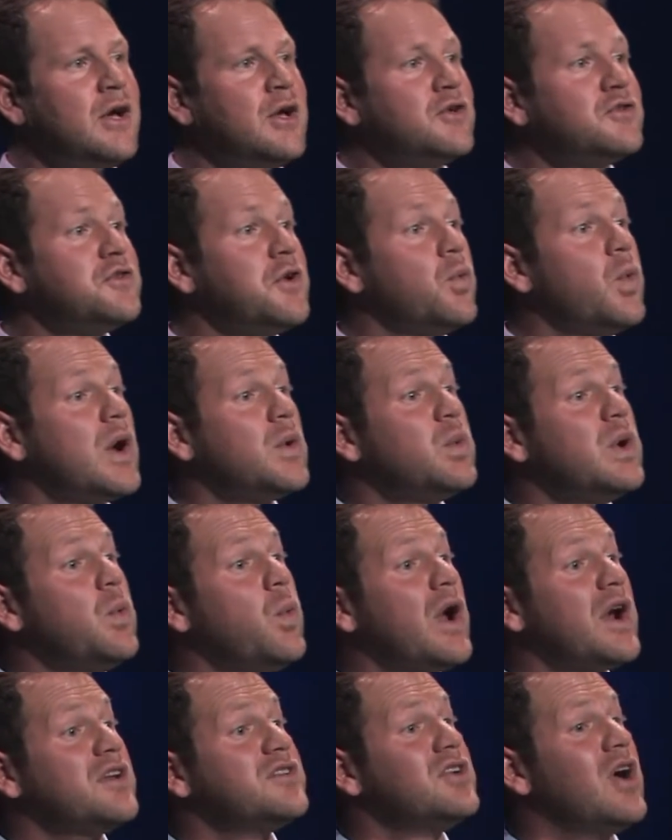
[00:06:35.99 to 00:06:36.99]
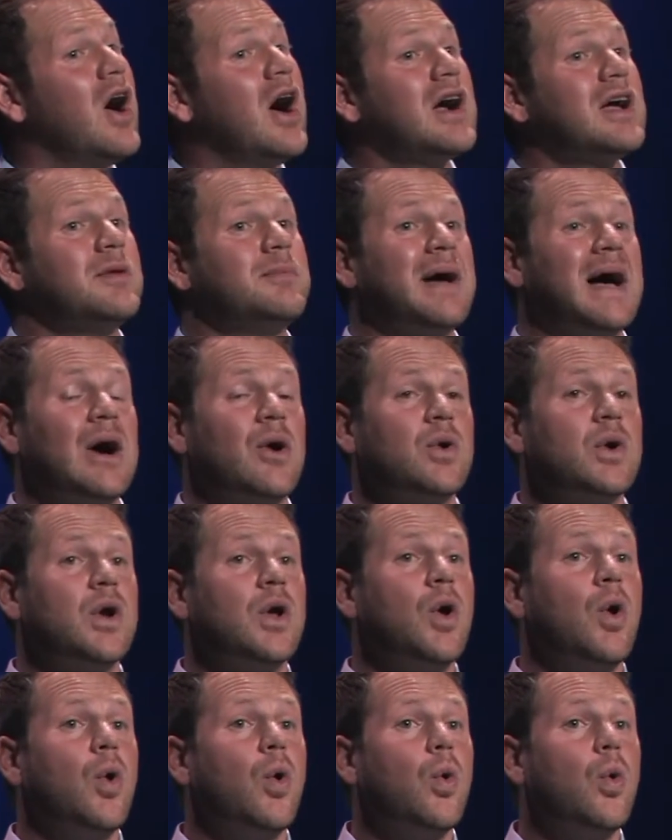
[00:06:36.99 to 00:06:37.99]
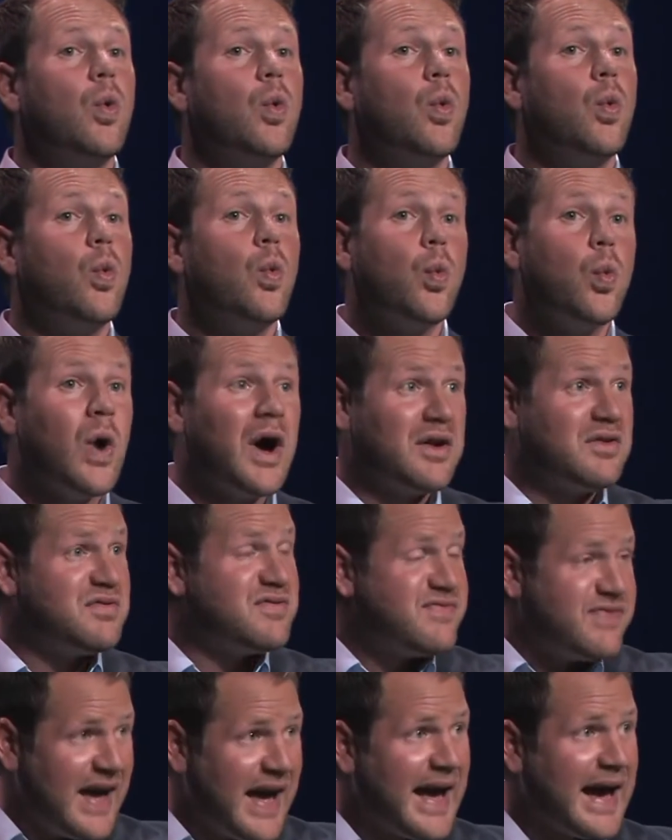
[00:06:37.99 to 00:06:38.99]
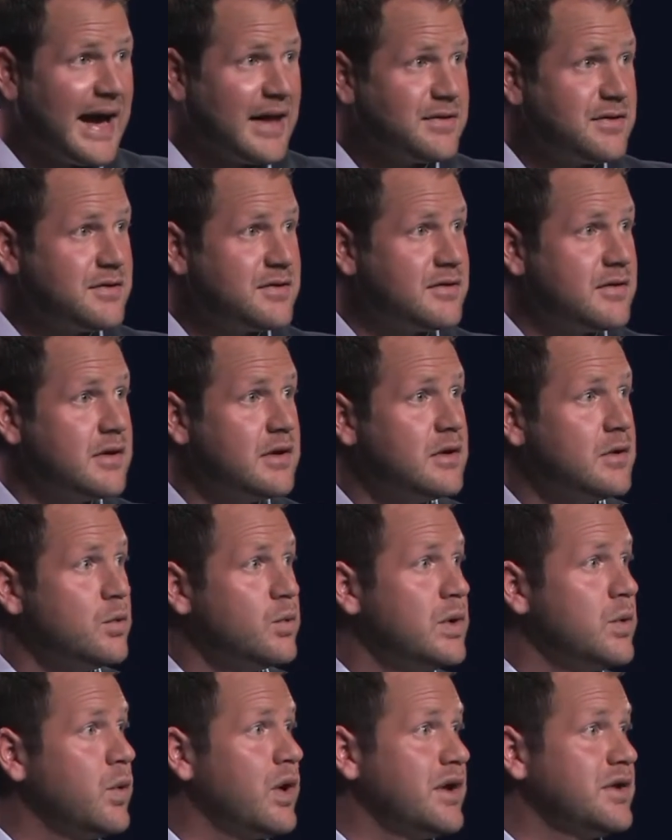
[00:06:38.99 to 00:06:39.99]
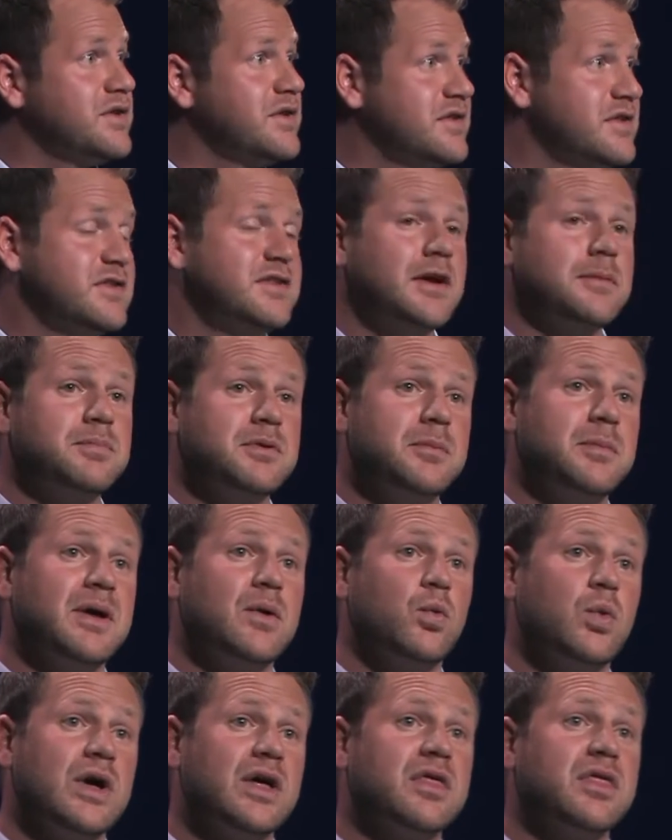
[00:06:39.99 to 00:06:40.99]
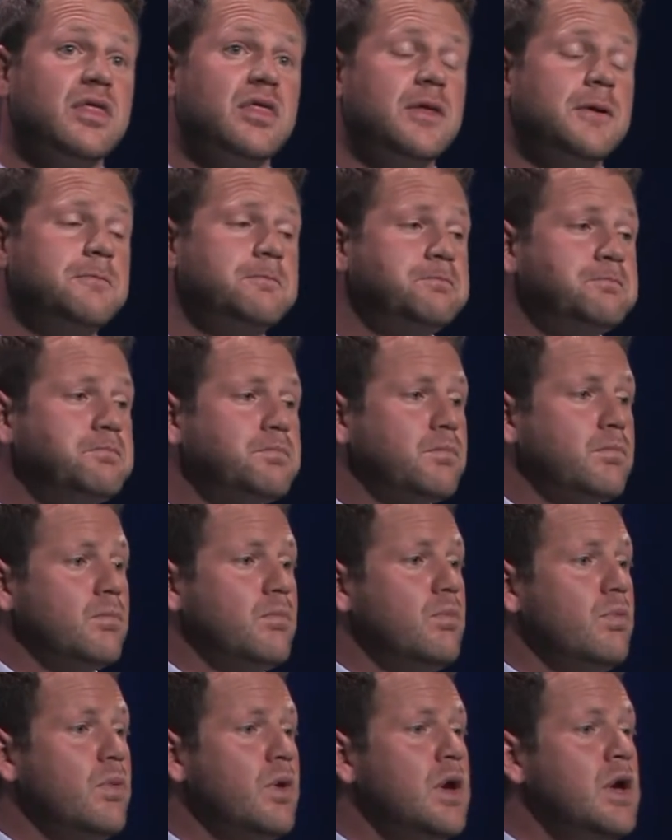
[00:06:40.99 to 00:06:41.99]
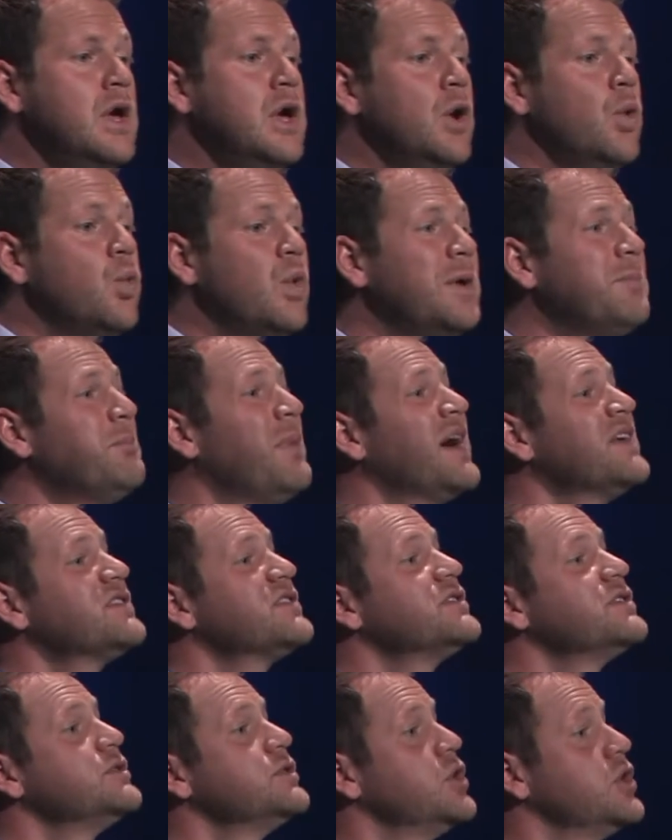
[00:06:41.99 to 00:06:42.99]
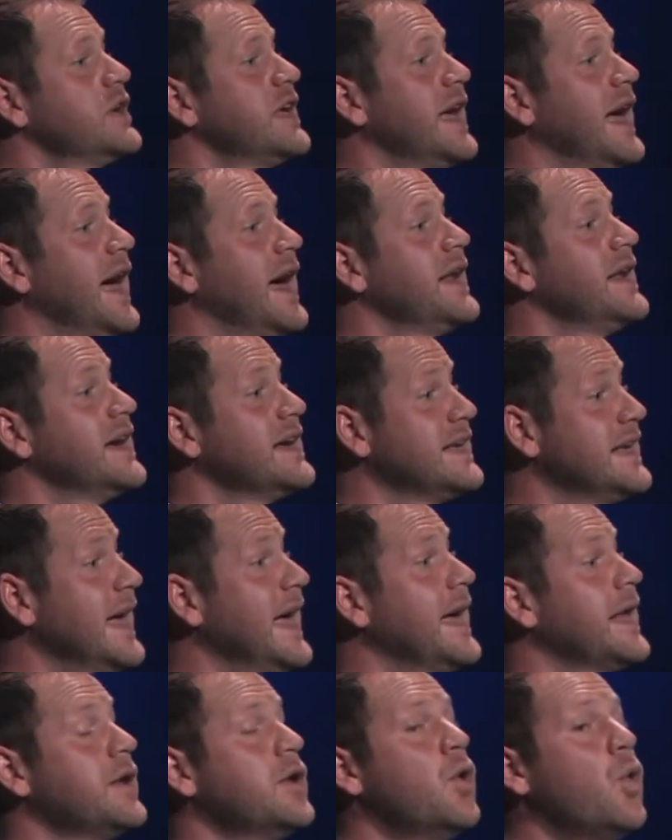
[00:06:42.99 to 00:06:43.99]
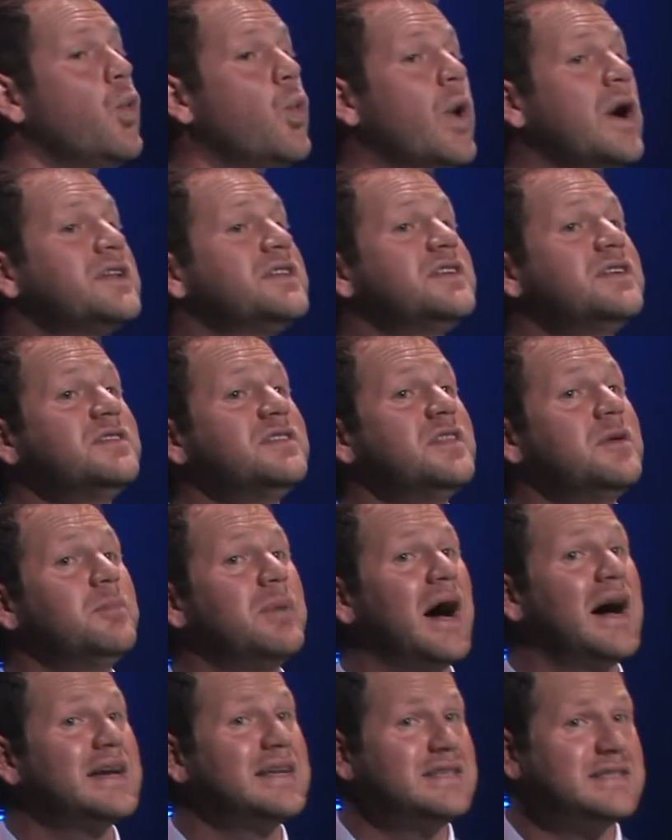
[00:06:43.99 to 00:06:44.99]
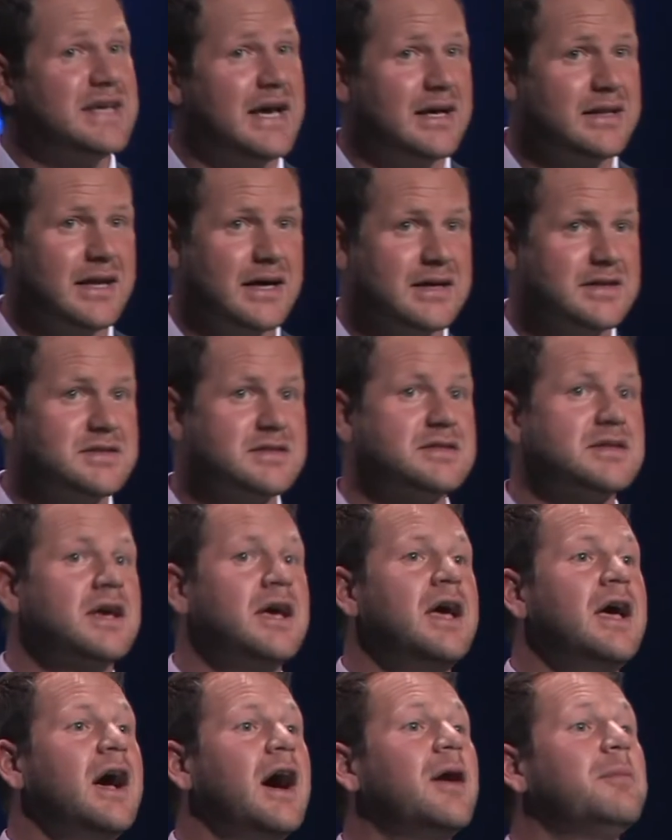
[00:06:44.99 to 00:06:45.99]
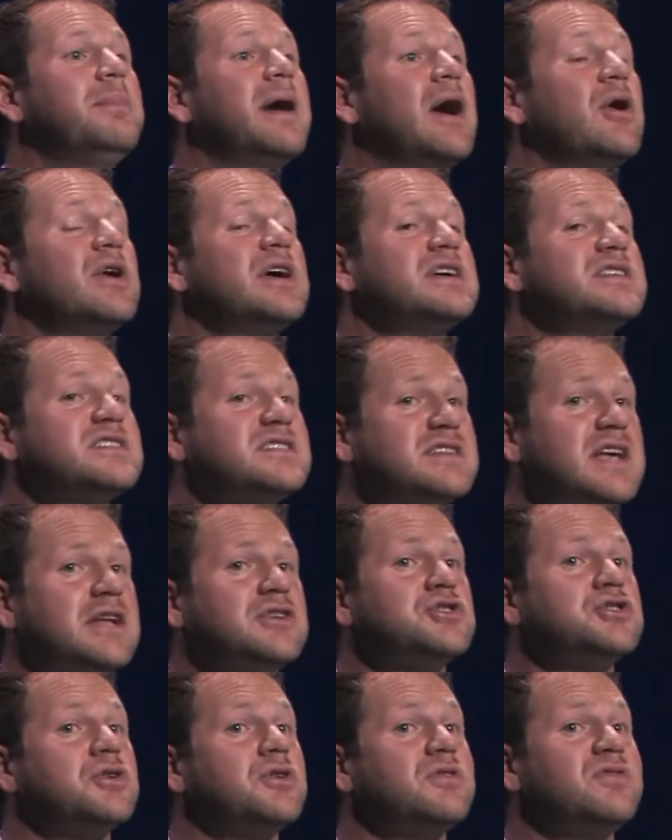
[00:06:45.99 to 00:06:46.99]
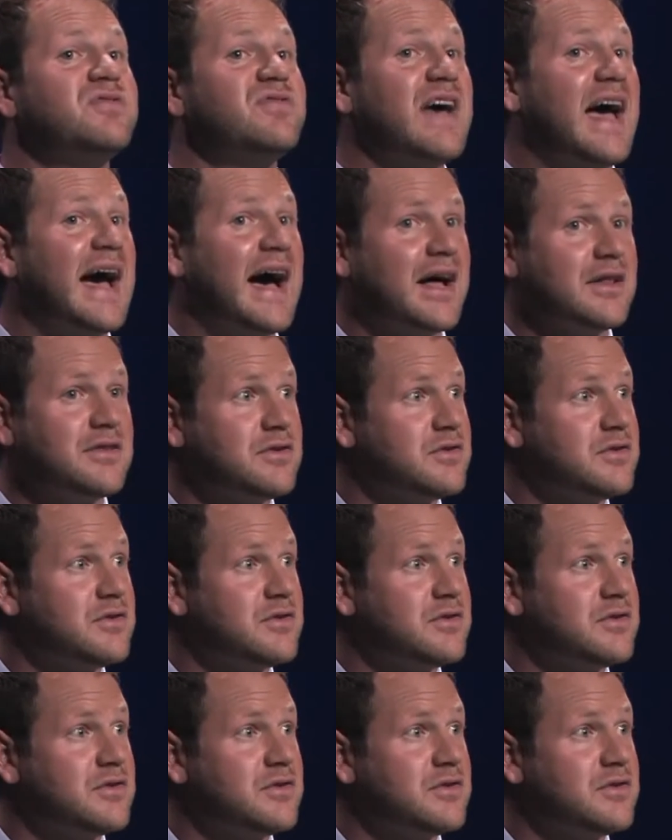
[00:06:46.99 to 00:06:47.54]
So when we want to talk about what fats we want to supplement with, we must look at, again, what does the body tell us about essential fats?